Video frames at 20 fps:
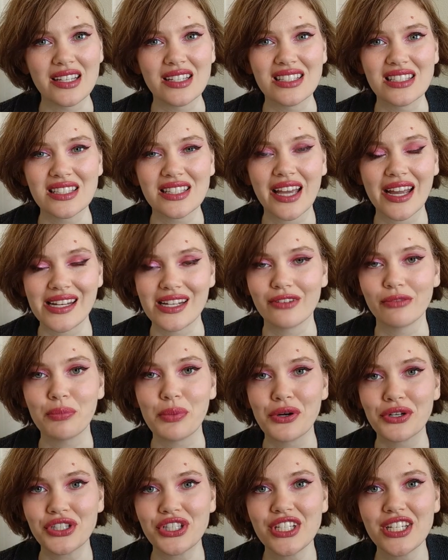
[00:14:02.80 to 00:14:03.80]
is kind of
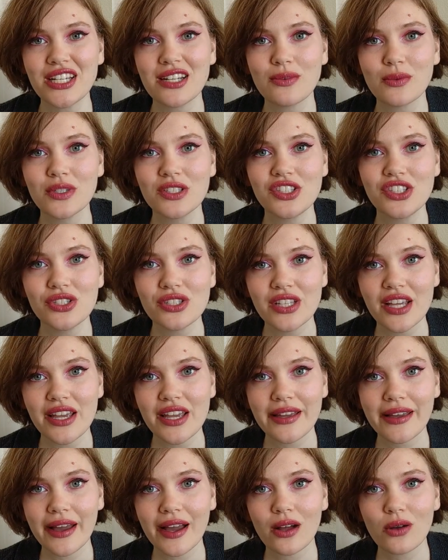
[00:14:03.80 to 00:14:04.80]
pushing it once you
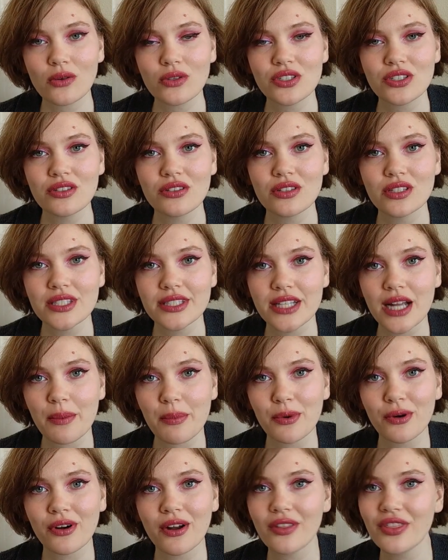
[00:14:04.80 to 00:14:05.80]
take out the
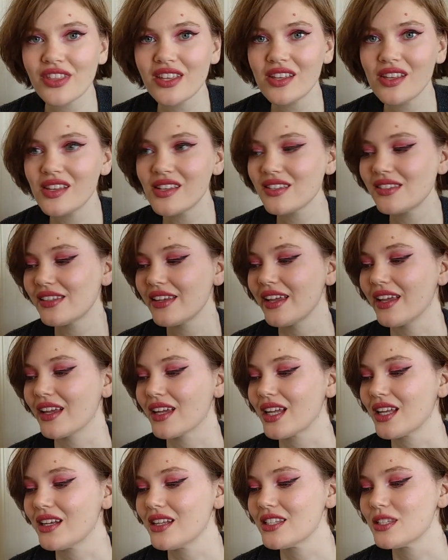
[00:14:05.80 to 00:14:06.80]
stopper on these
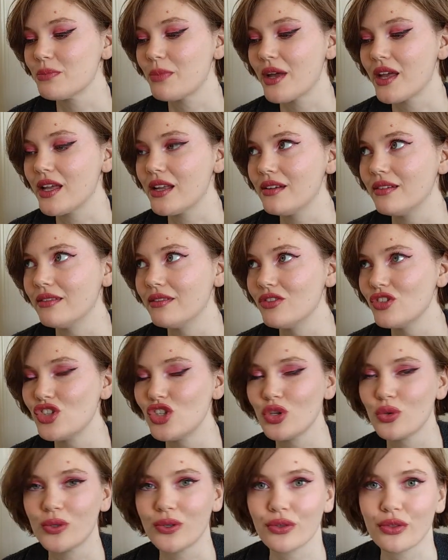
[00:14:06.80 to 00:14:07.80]
and it's been
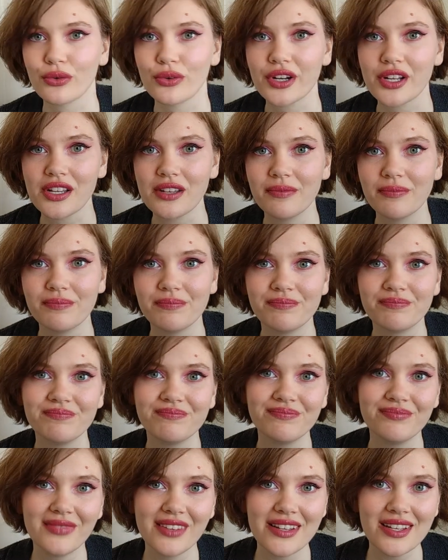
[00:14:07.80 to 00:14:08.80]
two or three
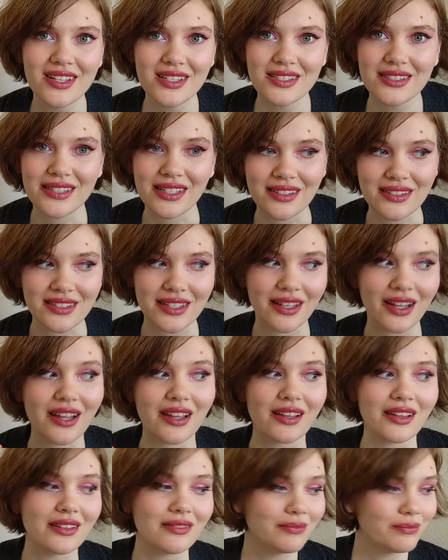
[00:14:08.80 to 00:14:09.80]
since
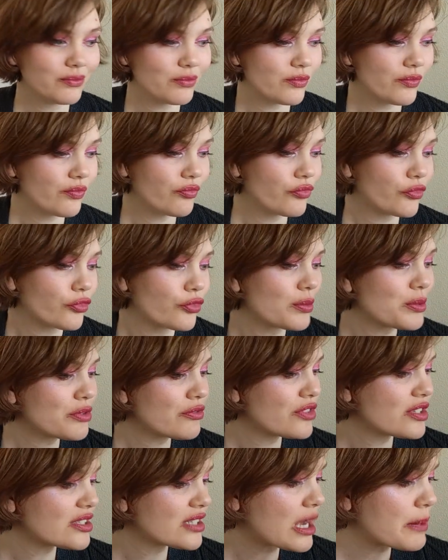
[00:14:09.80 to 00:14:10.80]
I
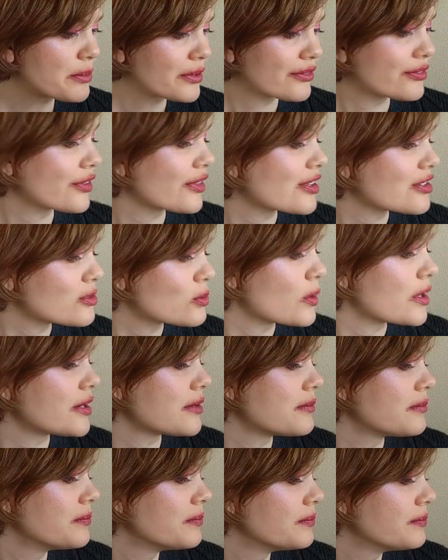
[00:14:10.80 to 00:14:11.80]
removed the stopper for this
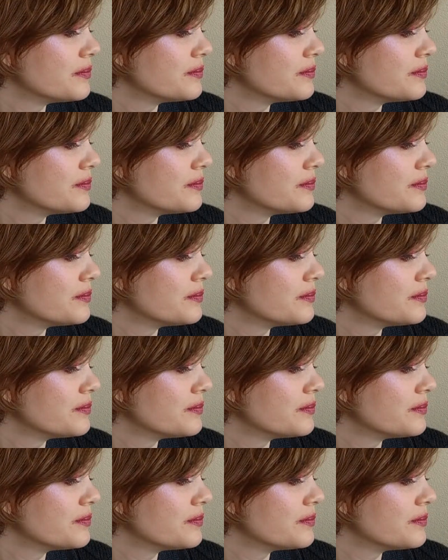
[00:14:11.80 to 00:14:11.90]
one.